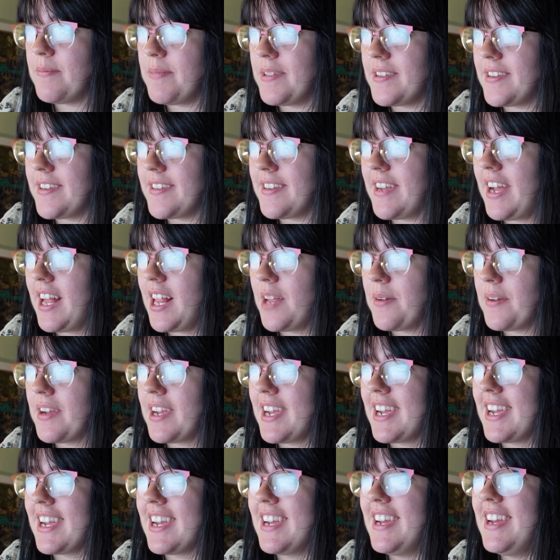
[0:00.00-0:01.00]
Mrs
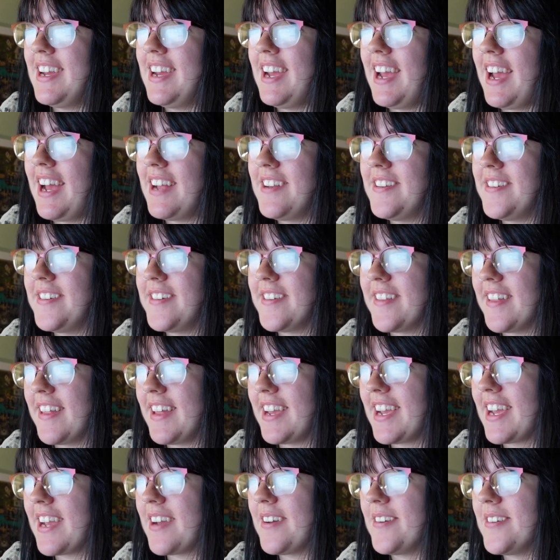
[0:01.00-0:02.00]
Dalloway, Into the
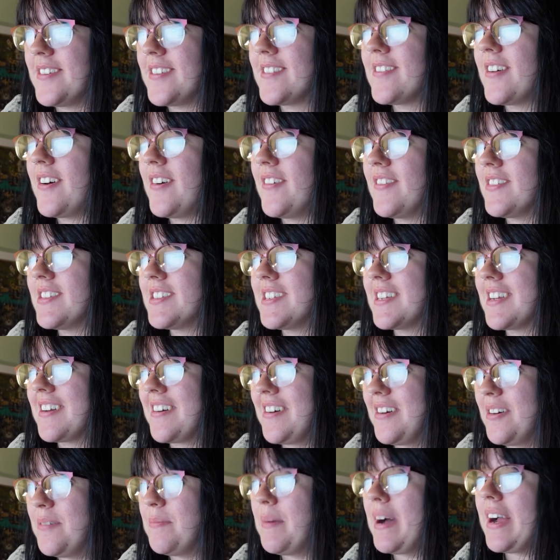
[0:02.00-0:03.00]
Lighthouse, obviously
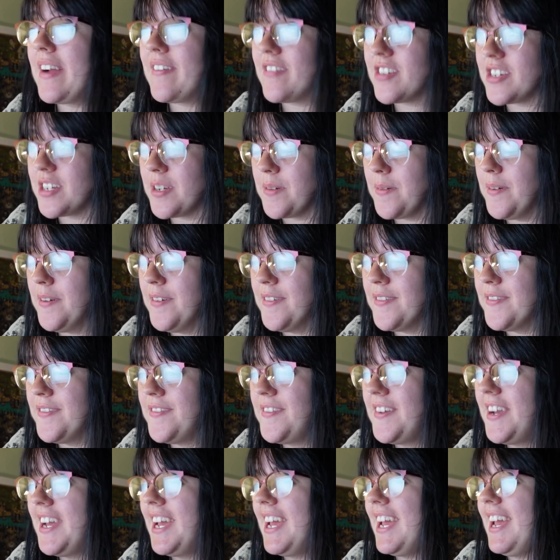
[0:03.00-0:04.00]
all by Virginia
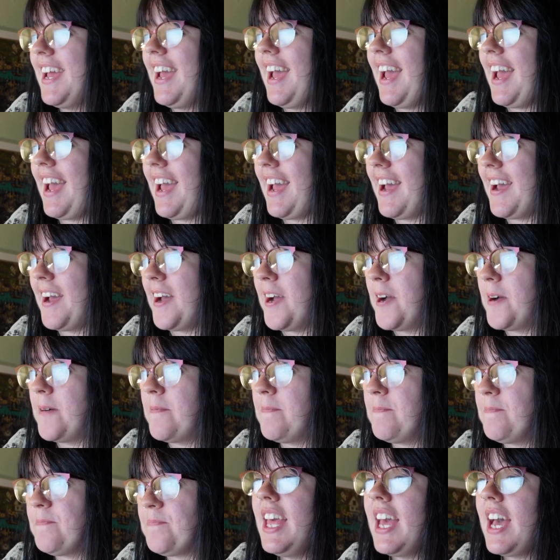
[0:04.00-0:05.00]
Woolf.
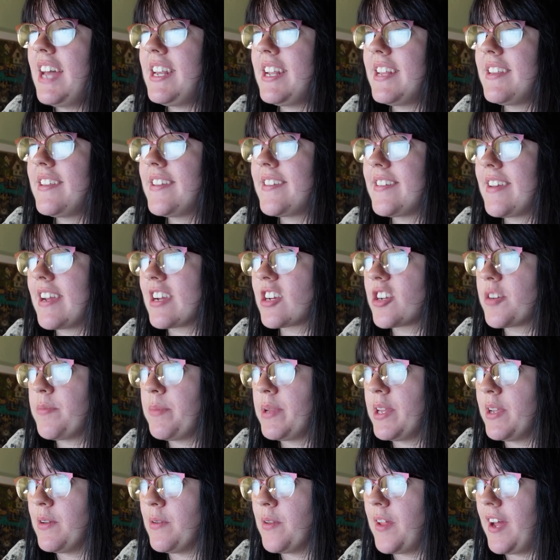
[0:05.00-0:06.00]
And then the section
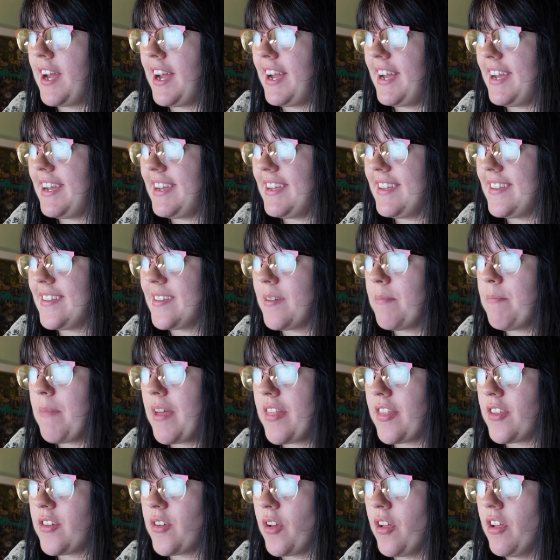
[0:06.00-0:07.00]
below that is
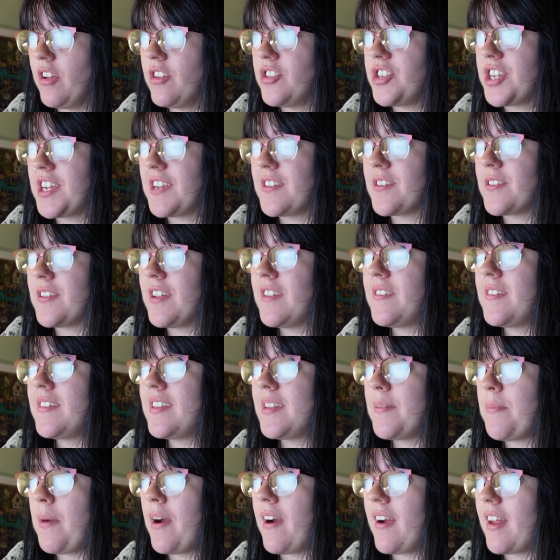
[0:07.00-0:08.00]
methodology. So this is
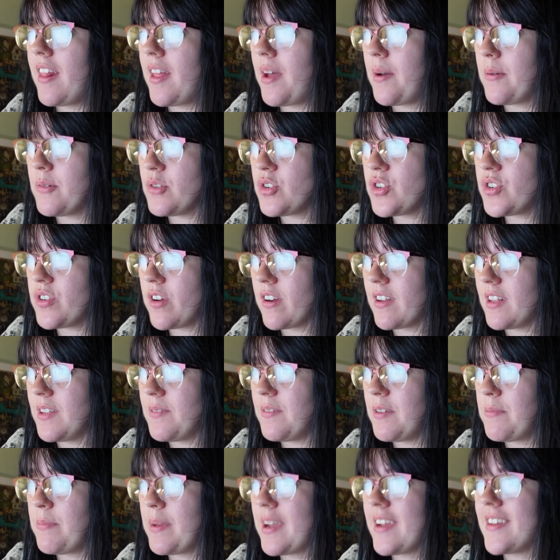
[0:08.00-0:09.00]
the part that I was struggling
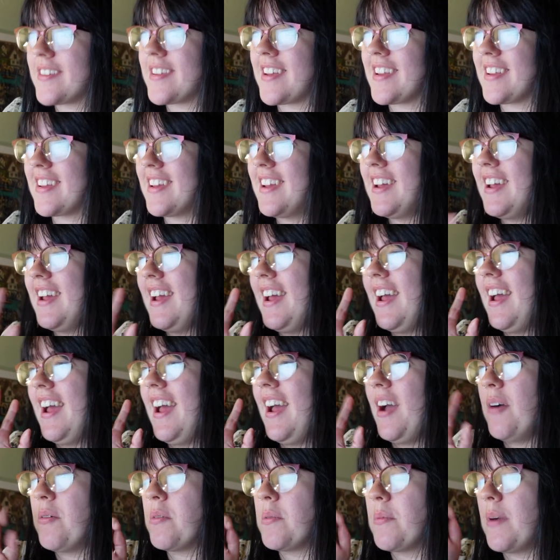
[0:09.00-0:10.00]
with because
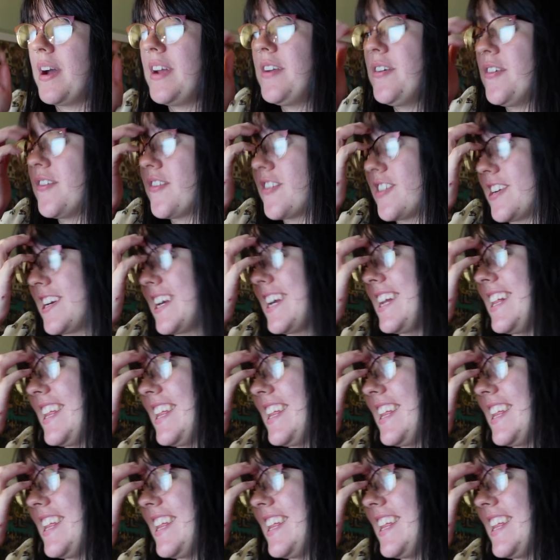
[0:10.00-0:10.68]
we went over it in